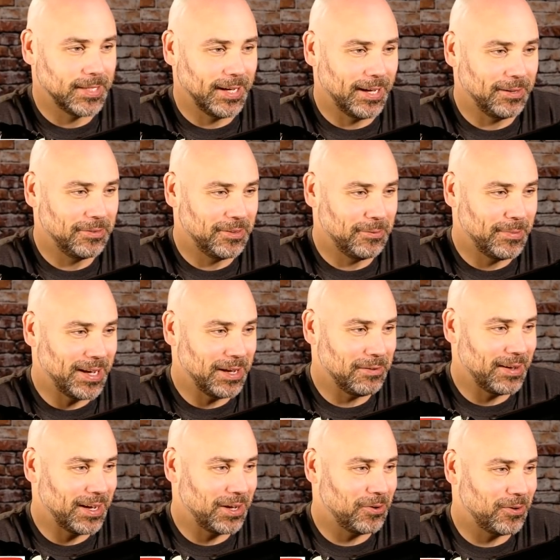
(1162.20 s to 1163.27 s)
Yeah, there. The May
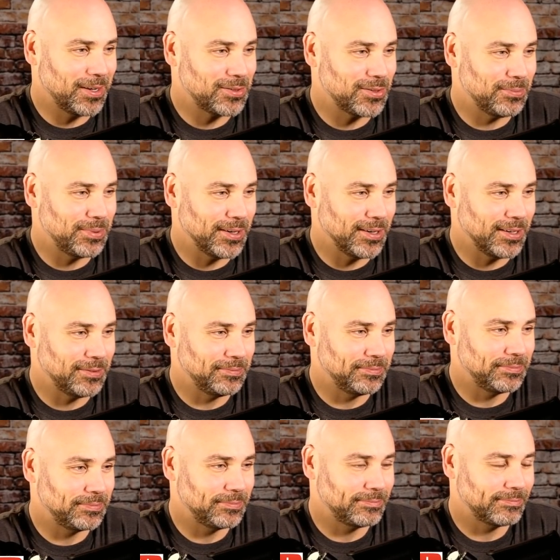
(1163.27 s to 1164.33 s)
evaluation period.
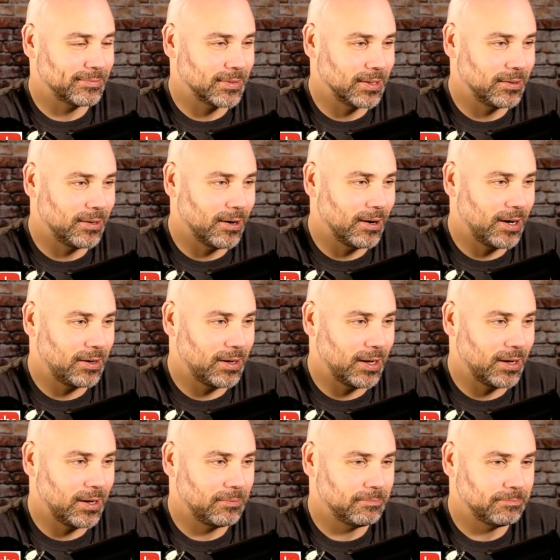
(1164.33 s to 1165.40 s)
Yeah. All right,
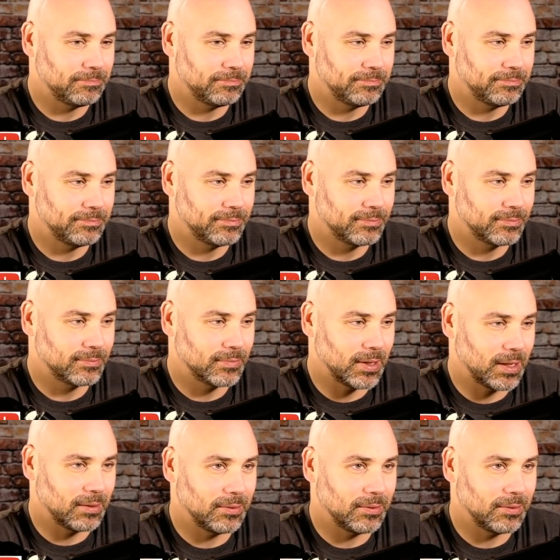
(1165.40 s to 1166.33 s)
Danny. All right,